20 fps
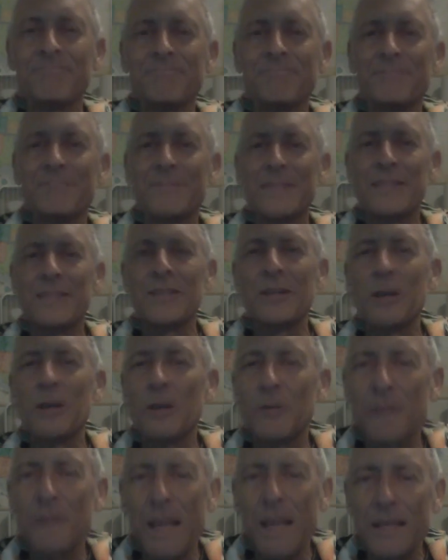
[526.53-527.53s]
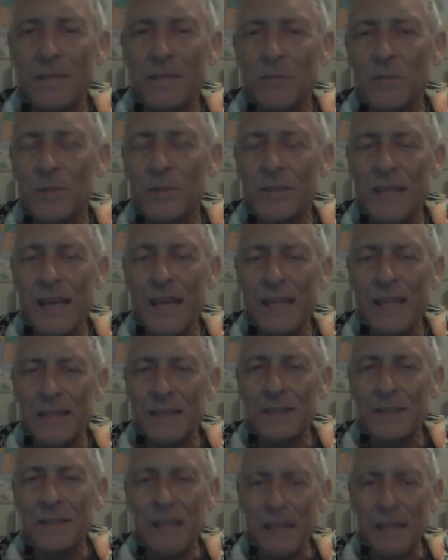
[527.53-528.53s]
So that was that
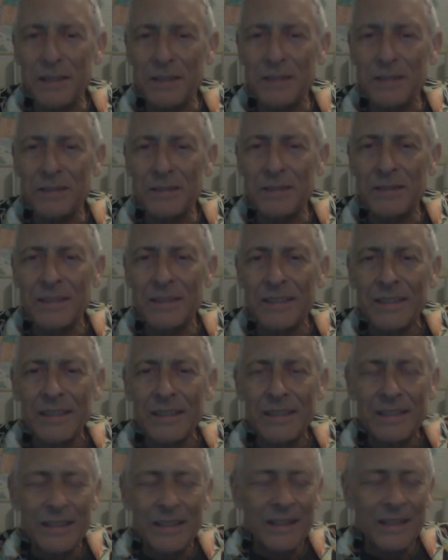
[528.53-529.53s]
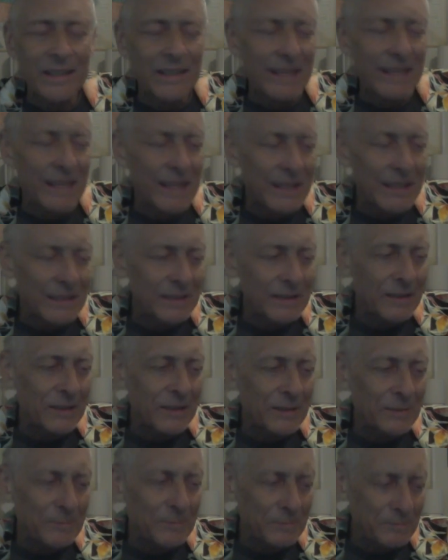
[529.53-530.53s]
connection.
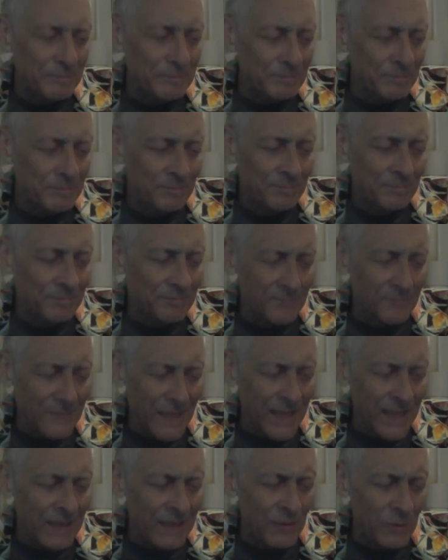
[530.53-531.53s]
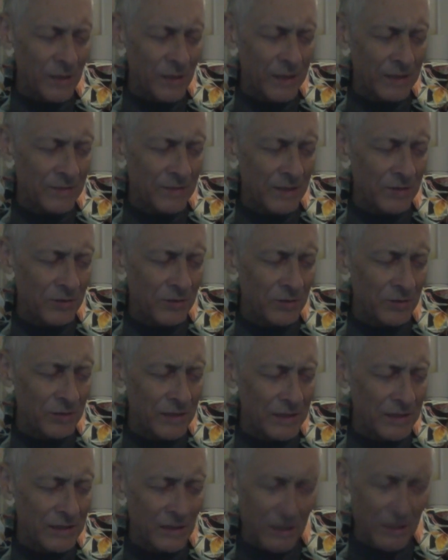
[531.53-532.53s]
And anyway,
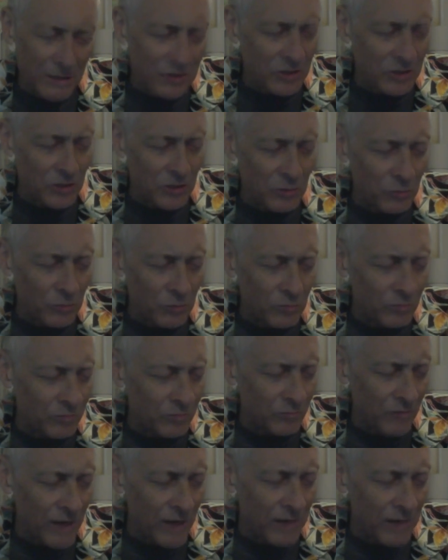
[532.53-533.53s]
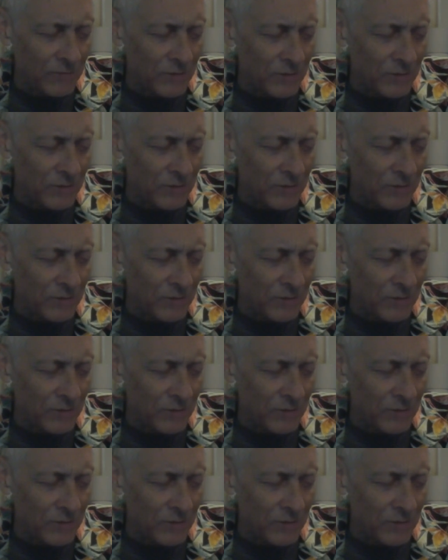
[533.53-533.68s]
eventually she ran for